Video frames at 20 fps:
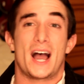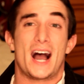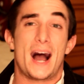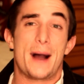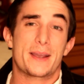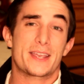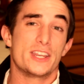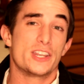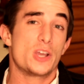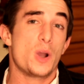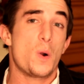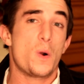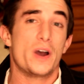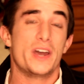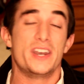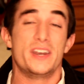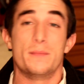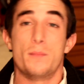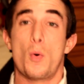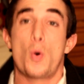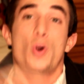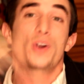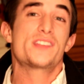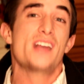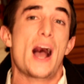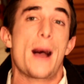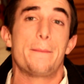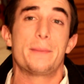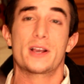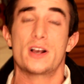I can go on more
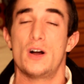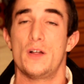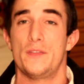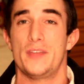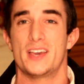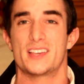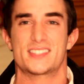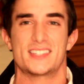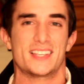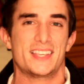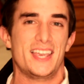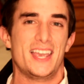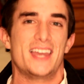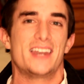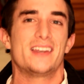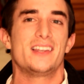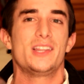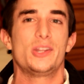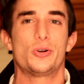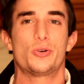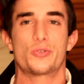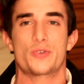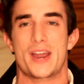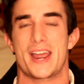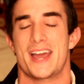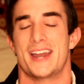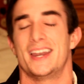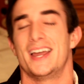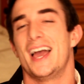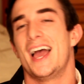topic on this. Again, little
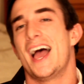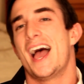rant.